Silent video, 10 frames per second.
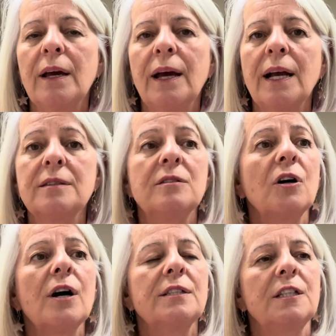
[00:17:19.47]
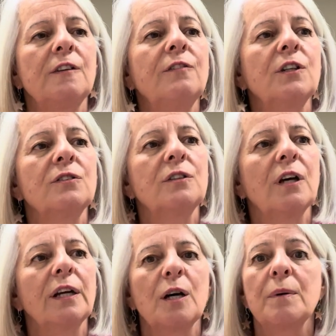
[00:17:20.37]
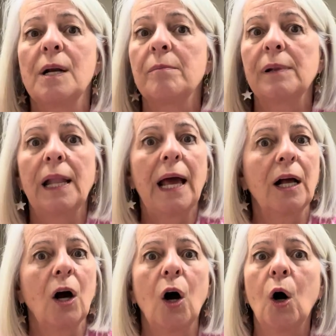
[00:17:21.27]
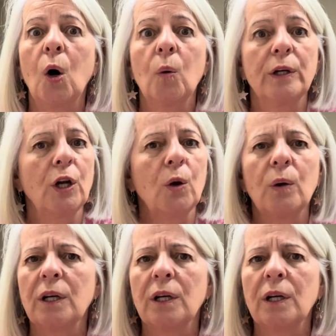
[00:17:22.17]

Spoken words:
Anxiety feels like I'm in a black hole and no one